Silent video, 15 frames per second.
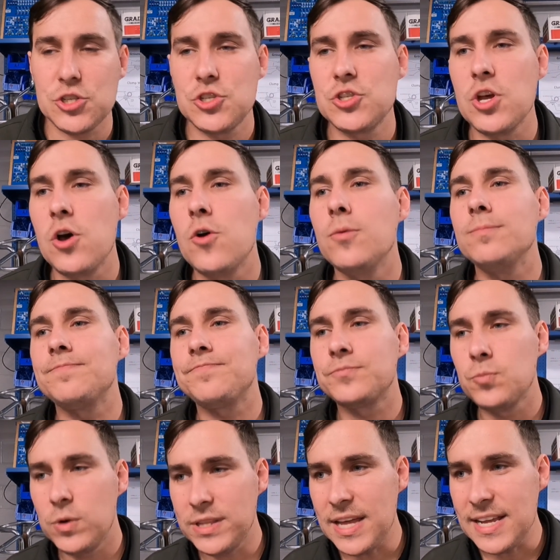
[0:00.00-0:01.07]
So
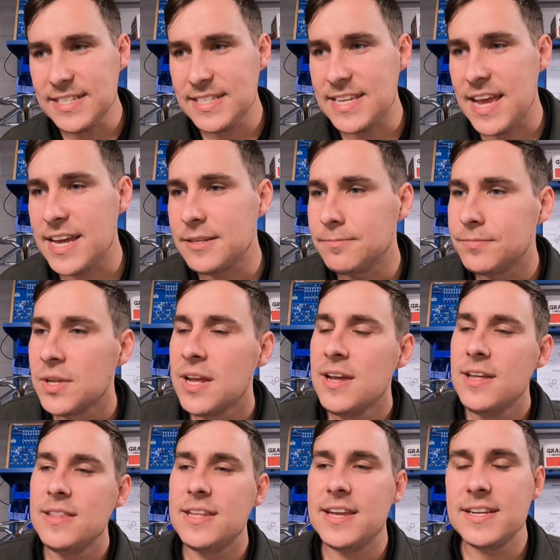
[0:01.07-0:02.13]
with that said, the